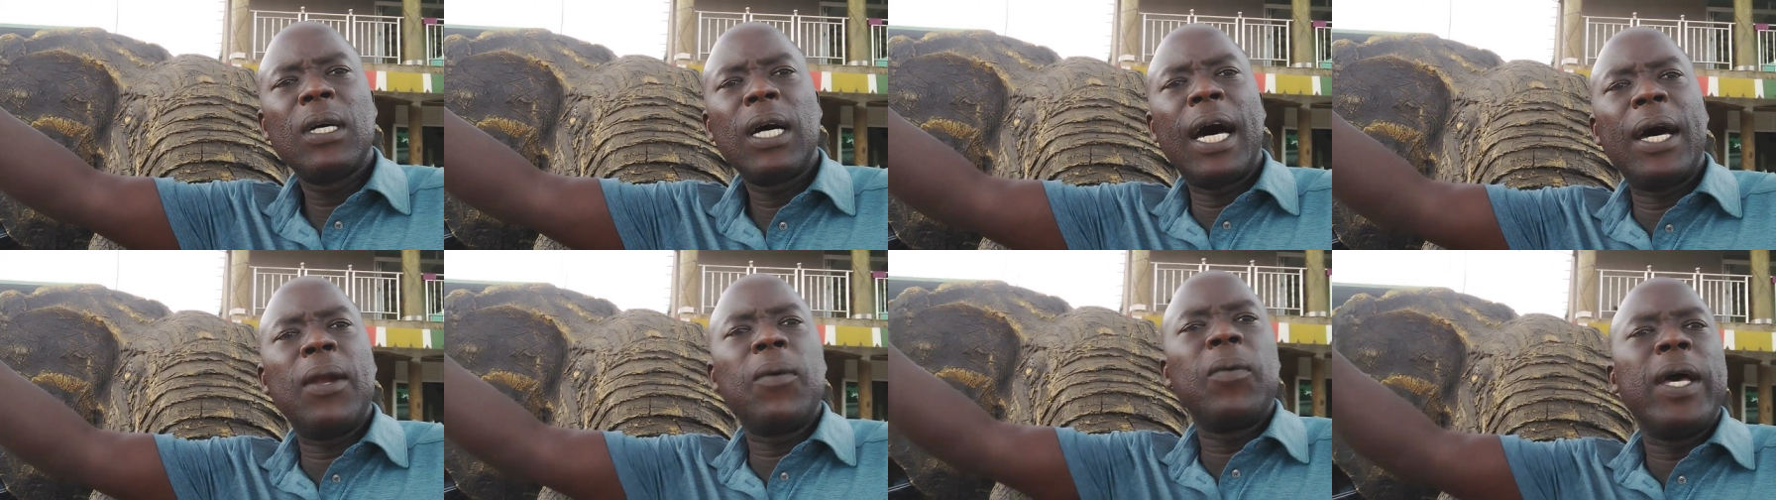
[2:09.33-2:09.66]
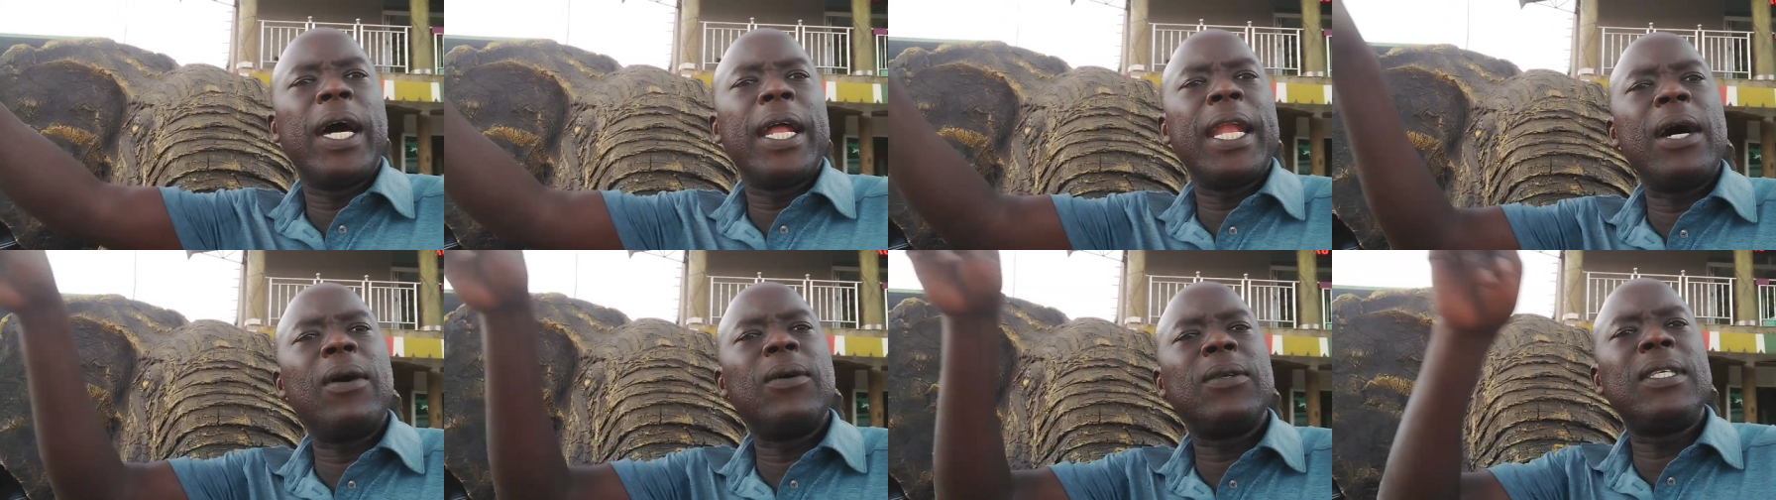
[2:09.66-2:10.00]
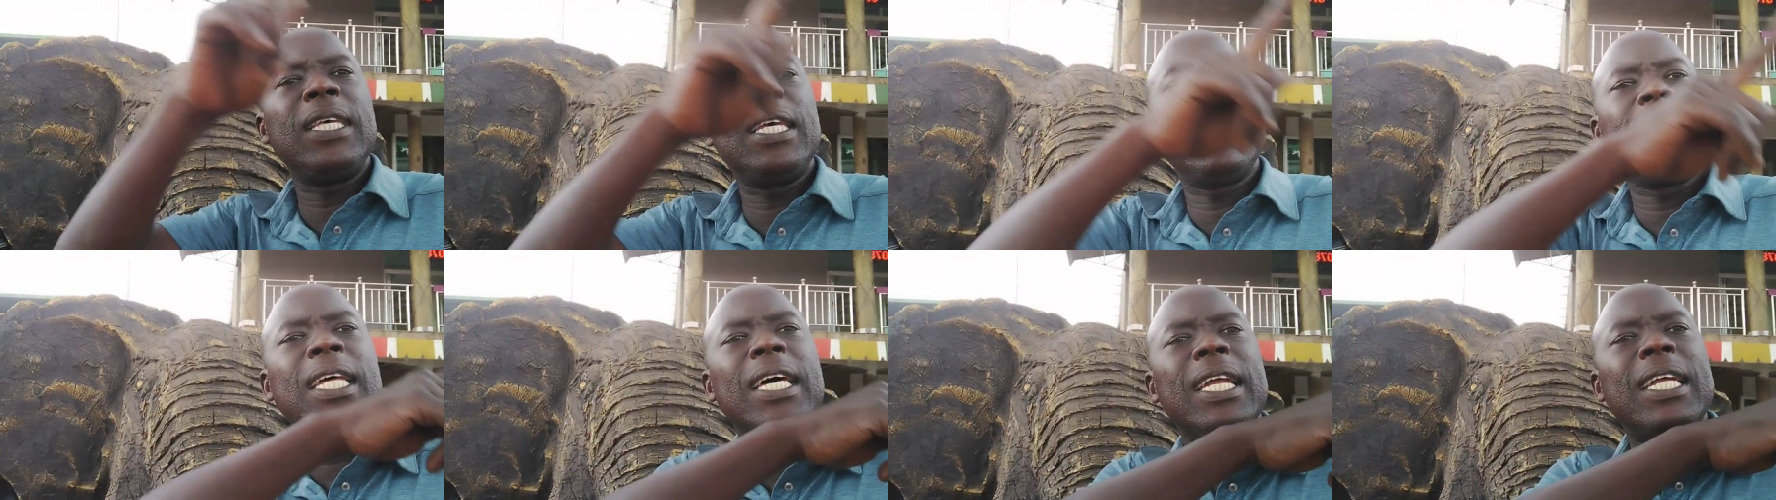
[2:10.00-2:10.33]
And we are now
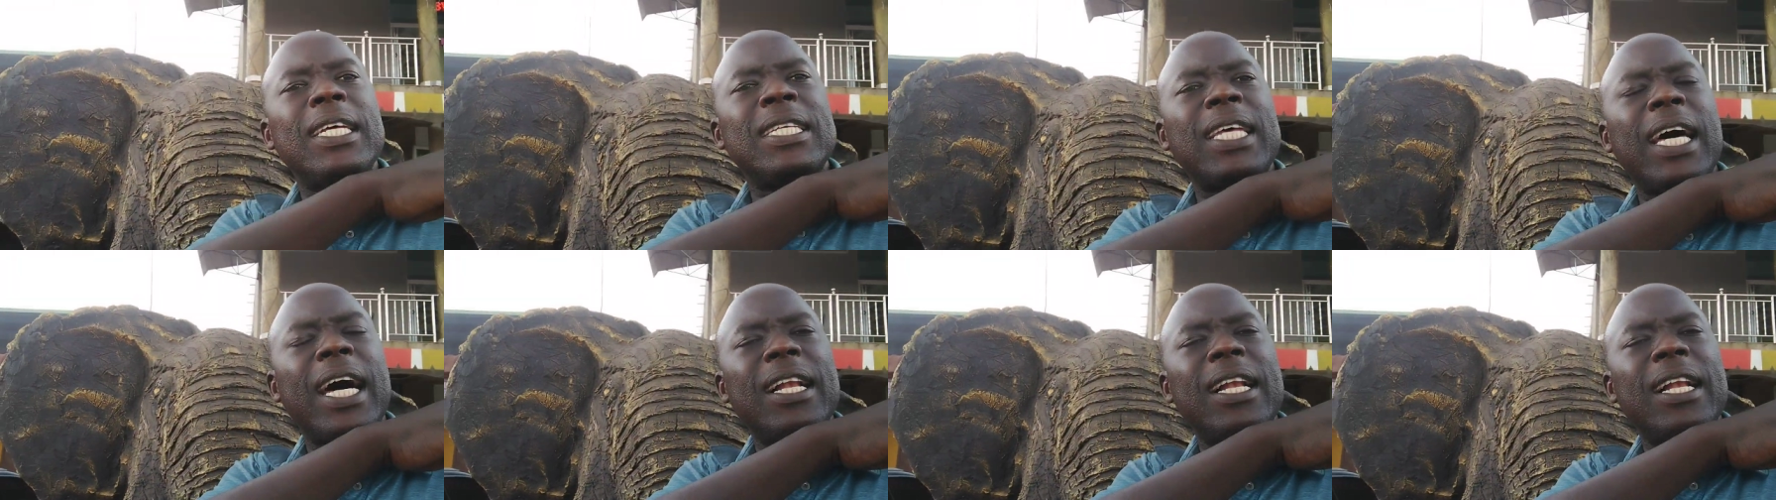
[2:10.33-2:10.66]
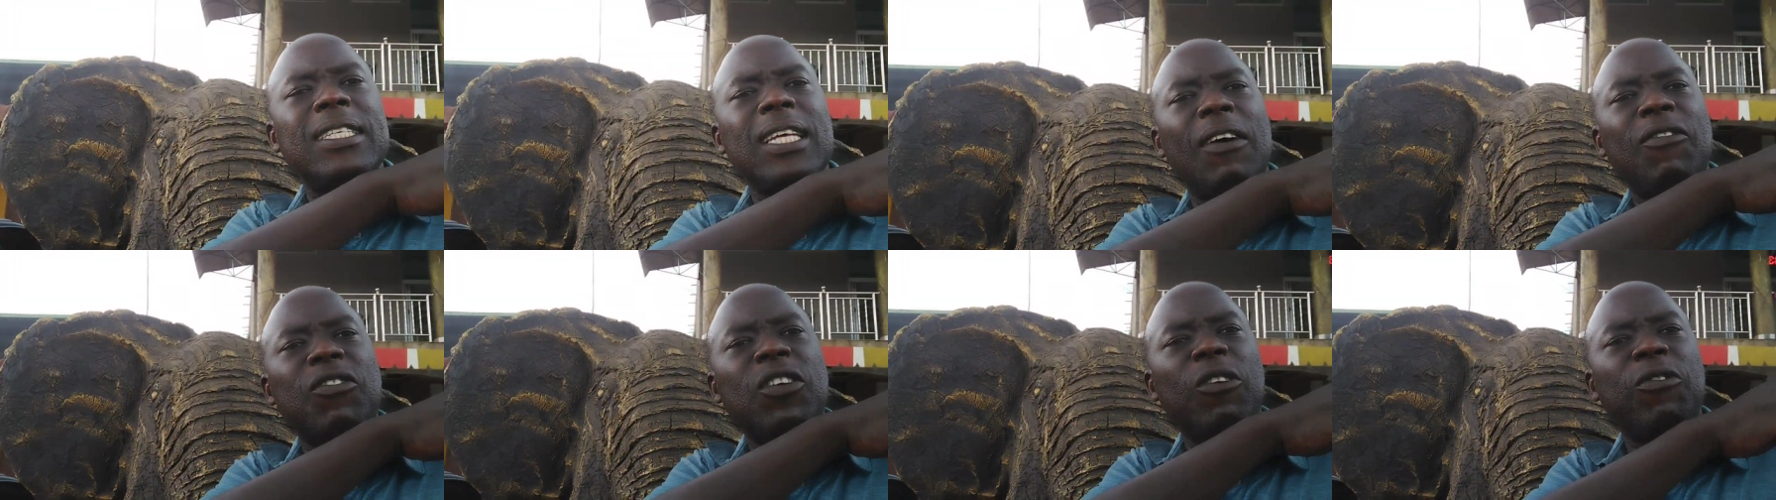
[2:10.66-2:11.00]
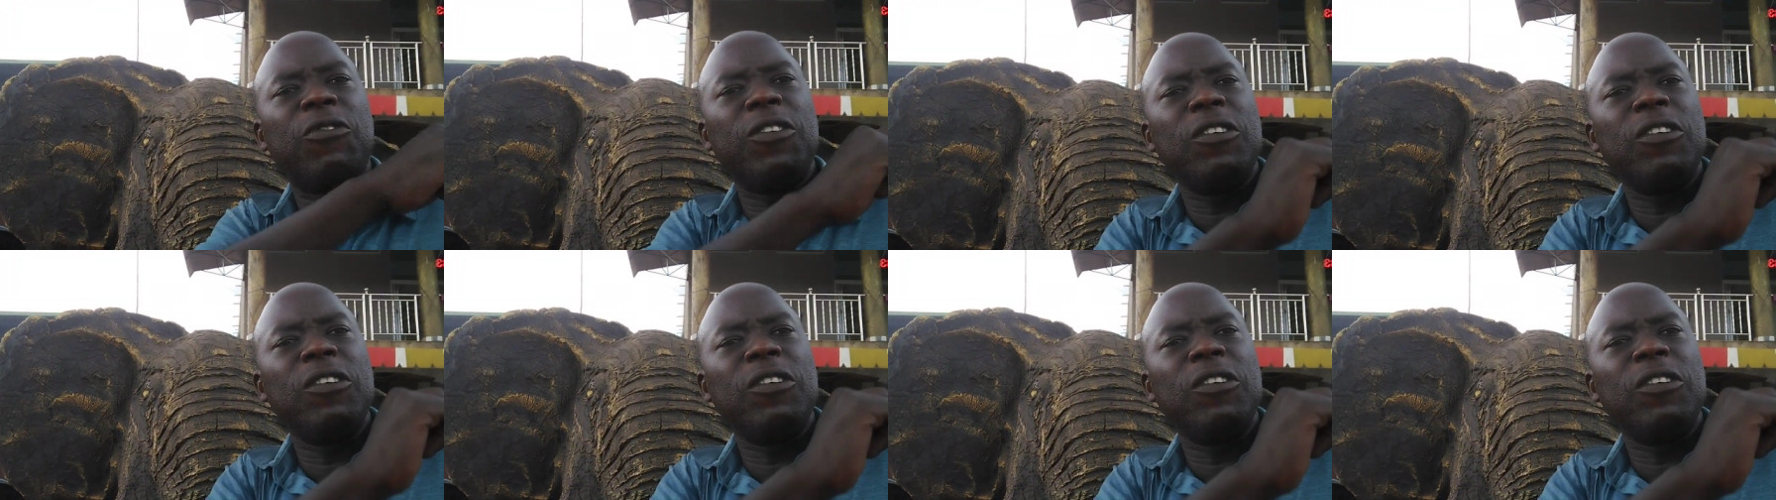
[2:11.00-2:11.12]
seeing the results after